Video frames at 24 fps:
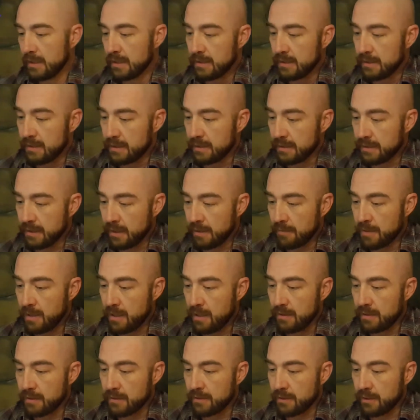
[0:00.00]
This came
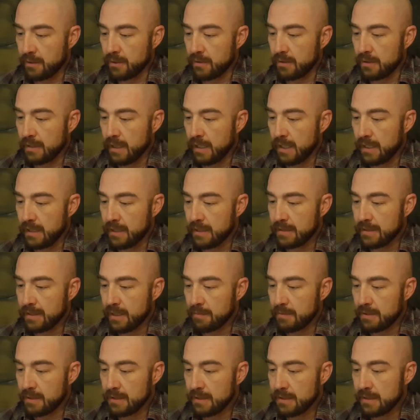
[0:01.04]
out in the early 80s, I
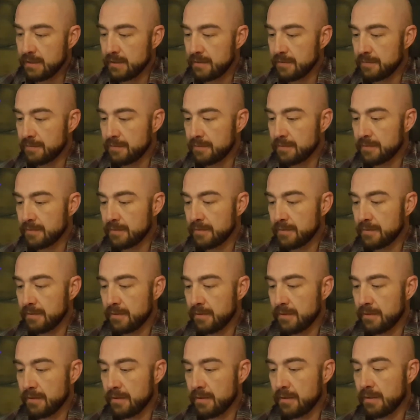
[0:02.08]
believe.
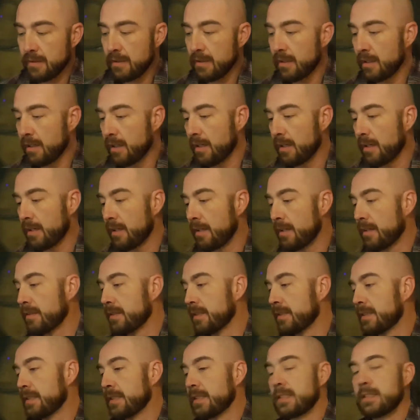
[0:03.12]

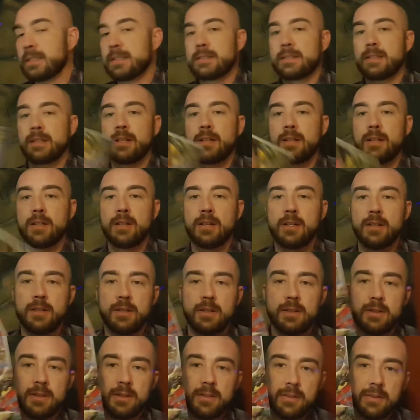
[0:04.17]
This is
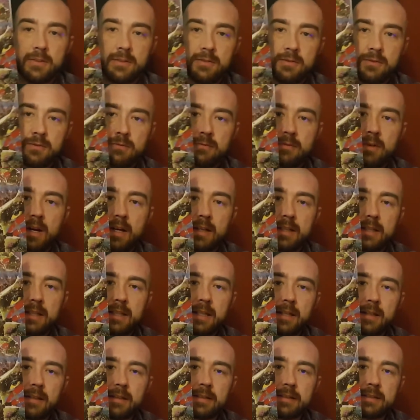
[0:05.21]
Rocky
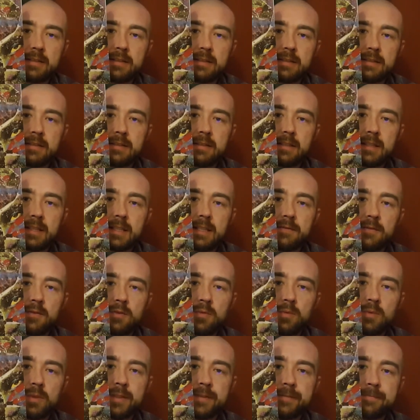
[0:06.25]
Erickson's The Evil
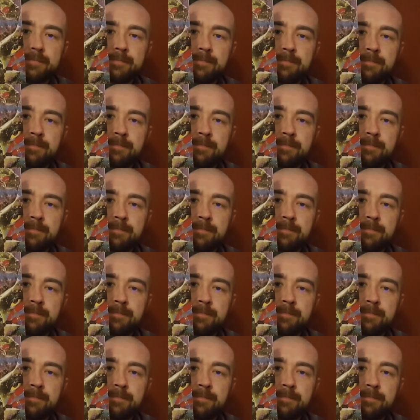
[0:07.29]
One.